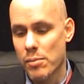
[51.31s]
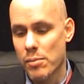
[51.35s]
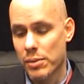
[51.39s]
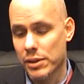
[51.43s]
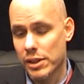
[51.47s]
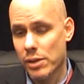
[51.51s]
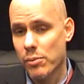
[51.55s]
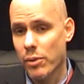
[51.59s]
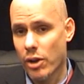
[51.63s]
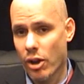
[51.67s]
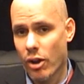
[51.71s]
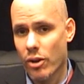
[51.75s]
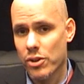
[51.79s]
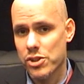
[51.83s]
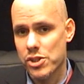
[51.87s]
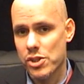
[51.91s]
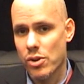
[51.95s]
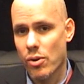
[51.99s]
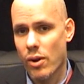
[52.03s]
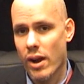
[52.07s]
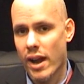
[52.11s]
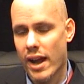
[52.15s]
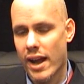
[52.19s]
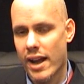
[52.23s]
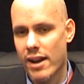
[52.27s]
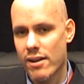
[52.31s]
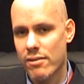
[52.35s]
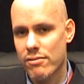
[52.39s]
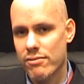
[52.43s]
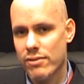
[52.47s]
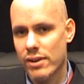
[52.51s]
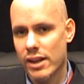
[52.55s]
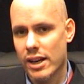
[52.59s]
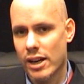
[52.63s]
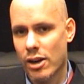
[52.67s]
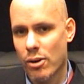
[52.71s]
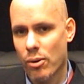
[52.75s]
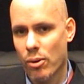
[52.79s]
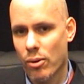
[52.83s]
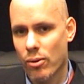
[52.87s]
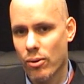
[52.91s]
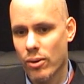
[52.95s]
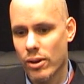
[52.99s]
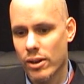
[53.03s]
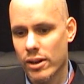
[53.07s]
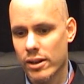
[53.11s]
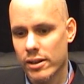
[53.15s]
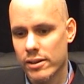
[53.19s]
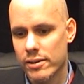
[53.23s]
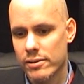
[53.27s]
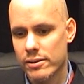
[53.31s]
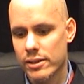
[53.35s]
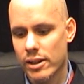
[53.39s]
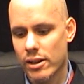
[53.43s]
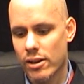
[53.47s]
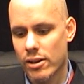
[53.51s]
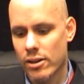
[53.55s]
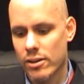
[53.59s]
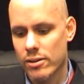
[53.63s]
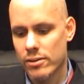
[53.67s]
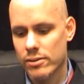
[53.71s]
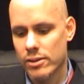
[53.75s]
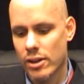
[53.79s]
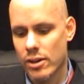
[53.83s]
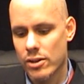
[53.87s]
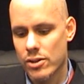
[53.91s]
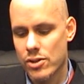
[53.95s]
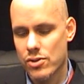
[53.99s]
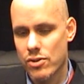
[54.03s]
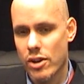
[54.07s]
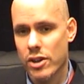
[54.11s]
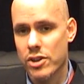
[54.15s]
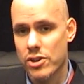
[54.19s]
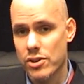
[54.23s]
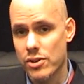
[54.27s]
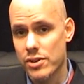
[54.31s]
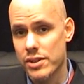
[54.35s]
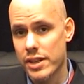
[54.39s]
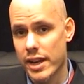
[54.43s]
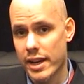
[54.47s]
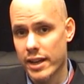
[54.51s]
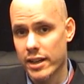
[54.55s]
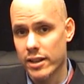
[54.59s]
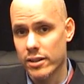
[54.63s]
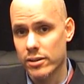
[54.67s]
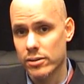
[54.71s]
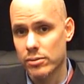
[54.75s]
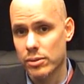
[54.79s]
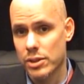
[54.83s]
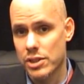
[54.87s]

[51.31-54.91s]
But then we also have our structured data,